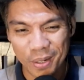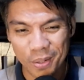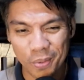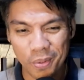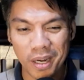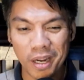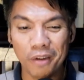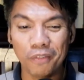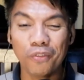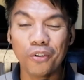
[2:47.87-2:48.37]

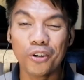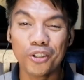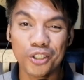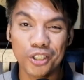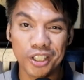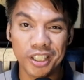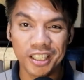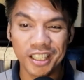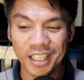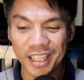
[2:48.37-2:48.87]
Well,
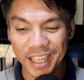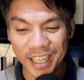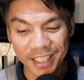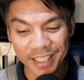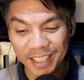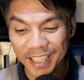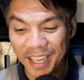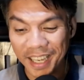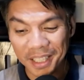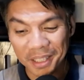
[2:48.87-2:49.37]
unfortunately,
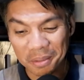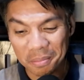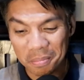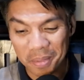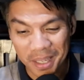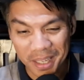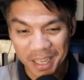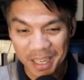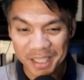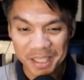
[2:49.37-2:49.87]
it can't
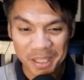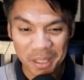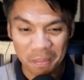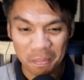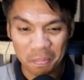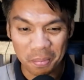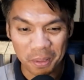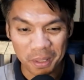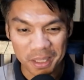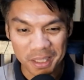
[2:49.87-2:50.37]
be as
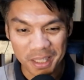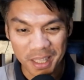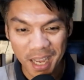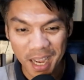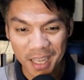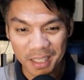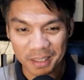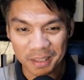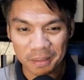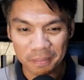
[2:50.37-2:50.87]
simple as
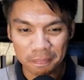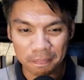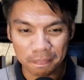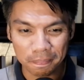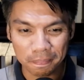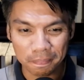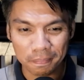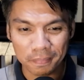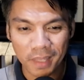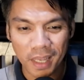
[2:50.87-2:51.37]
that.
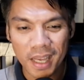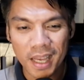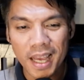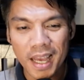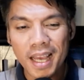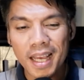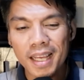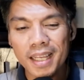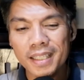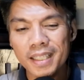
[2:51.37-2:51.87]

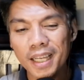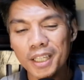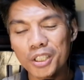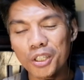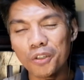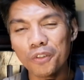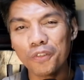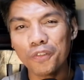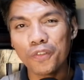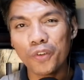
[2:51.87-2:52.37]

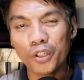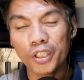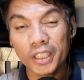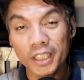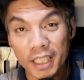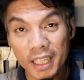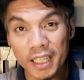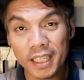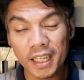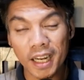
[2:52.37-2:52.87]
Section
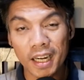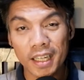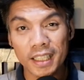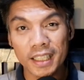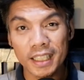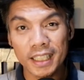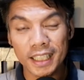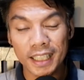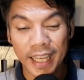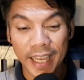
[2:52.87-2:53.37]
fourteen,
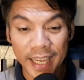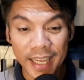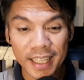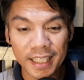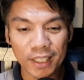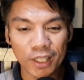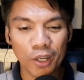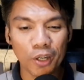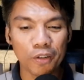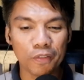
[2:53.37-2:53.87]
Article
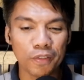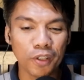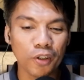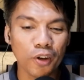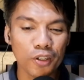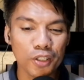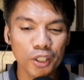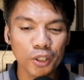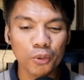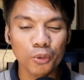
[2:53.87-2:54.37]
eight of the
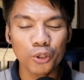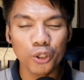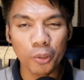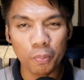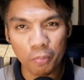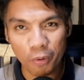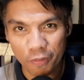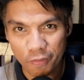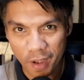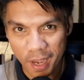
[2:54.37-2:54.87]
Constitution
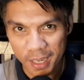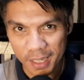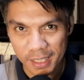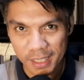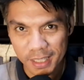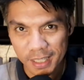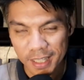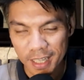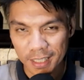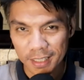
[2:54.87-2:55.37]

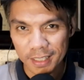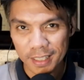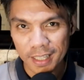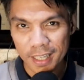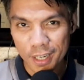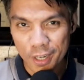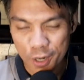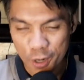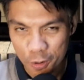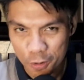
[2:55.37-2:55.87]
provides that
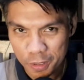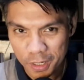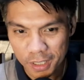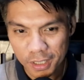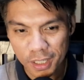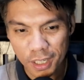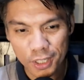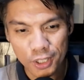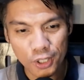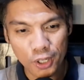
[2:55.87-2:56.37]
no
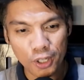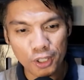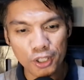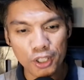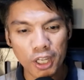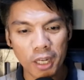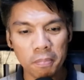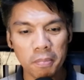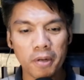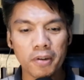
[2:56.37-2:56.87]
decision
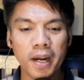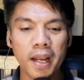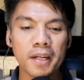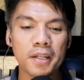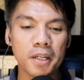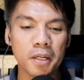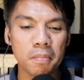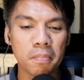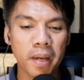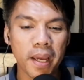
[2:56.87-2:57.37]
shall be
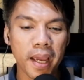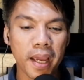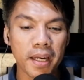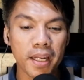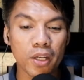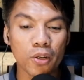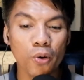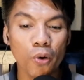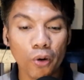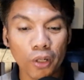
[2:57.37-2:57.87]
rendered by any
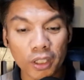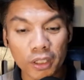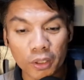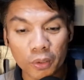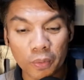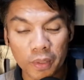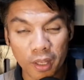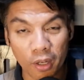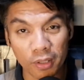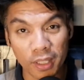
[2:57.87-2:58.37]
court
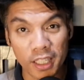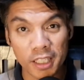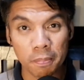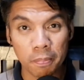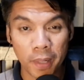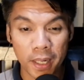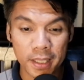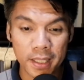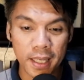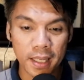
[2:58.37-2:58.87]
without
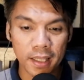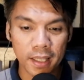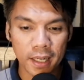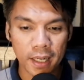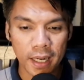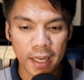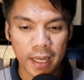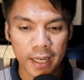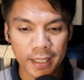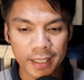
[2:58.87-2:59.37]
expressing
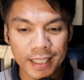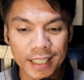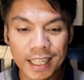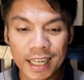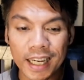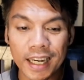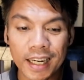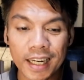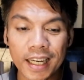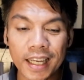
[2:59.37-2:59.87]
therein
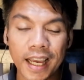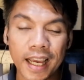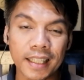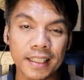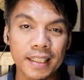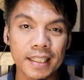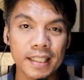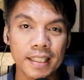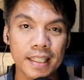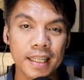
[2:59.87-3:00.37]
clearly and
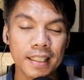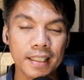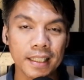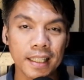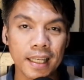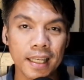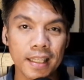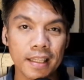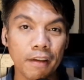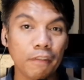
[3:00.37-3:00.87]

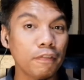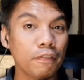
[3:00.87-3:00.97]
distinctly the